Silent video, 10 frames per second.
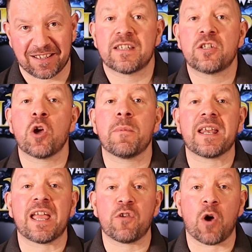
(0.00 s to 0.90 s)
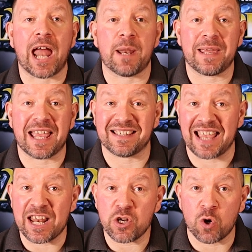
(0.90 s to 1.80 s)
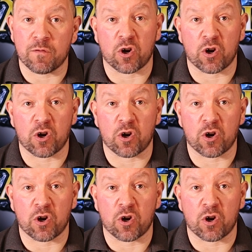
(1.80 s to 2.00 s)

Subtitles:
Determining if your enemy is in cover